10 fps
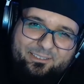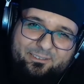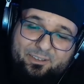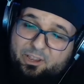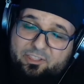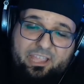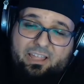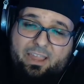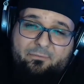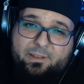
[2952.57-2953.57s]
You can tell
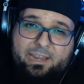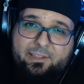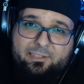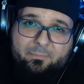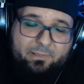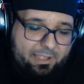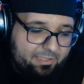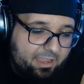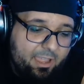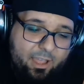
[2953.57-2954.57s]
I haven't gotten any sleep last
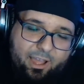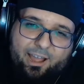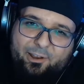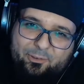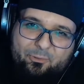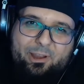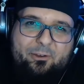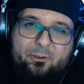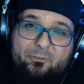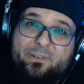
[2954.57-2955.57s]
night.
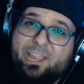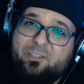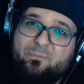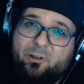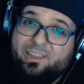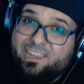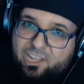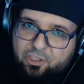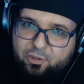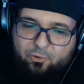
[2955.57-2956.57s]
Twitter, Facebook,
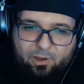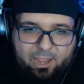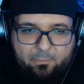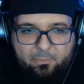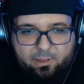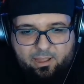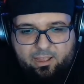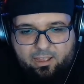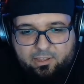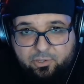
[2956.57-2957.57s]
Instagram,
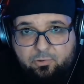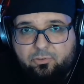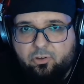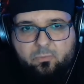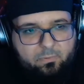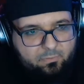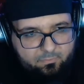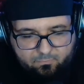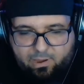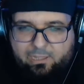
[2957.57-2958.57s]
YouTube.
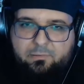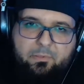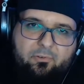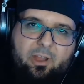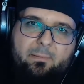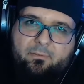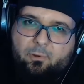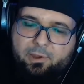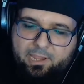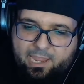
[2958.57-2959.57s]
Follow, subscribe
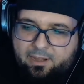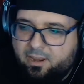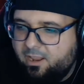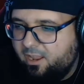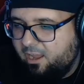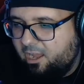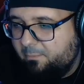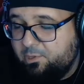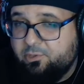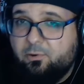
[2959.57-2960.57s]
everywhere you can.
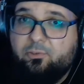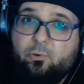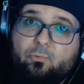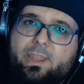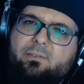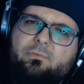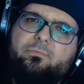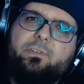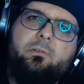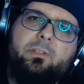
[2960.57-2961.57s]
Be sure to rate and
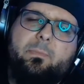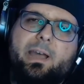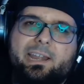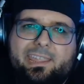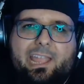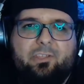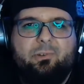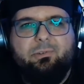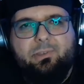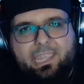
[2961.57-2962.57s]
review the podcast where
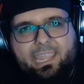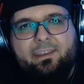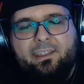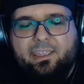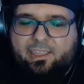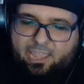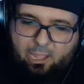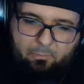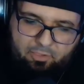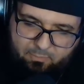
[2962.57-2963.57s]
you can.
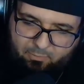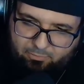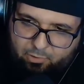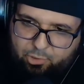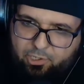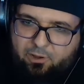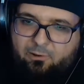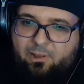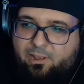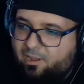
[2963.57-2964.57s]
Helps us support the show.
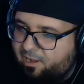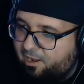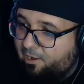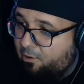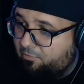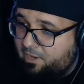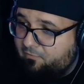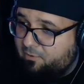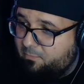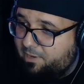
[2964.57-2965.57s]
Thank you for
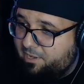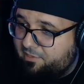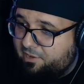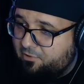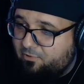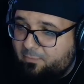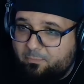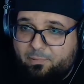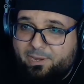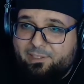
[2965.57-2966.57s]
the biddies. Cindy's dropping
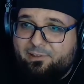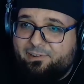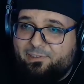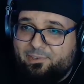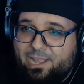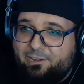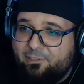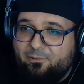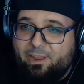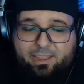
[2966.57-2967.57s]
biddies on the chat. This is
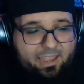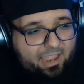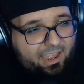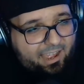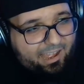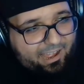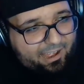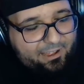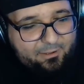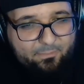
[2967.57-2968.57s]
great.
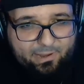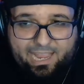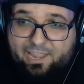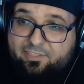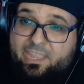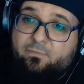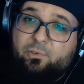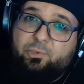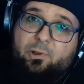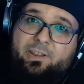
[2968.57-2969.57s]
But guys, thank you for
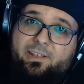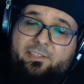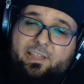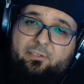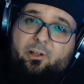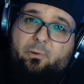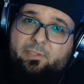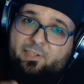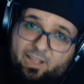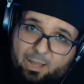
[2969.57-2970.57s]
joining us. As
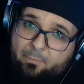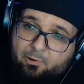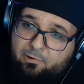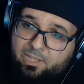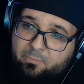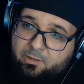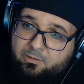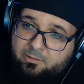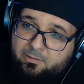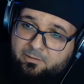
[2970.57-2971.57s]
always, I'm Mario Lima.
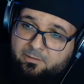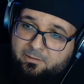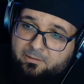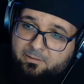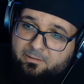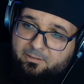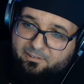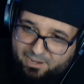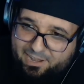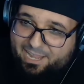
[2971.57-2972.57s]

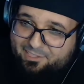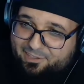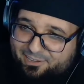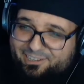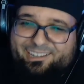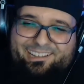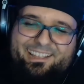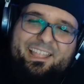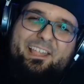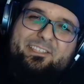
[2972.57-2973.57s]
And that's it.
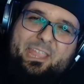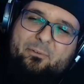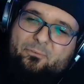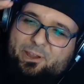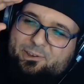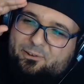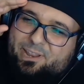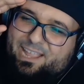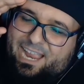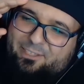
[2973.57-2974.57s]
Stay friggin' nerdy,
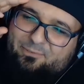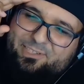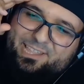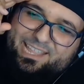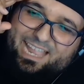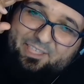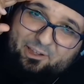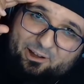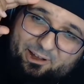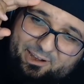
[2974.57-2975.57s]
guys. We'll see you guys
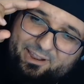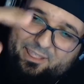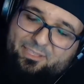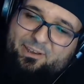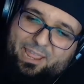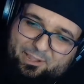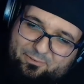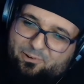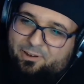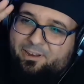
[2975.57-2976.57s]
on the next
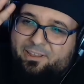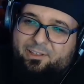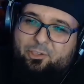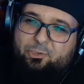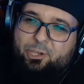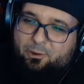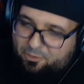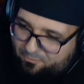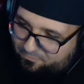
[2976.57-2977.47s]
one. Cheers.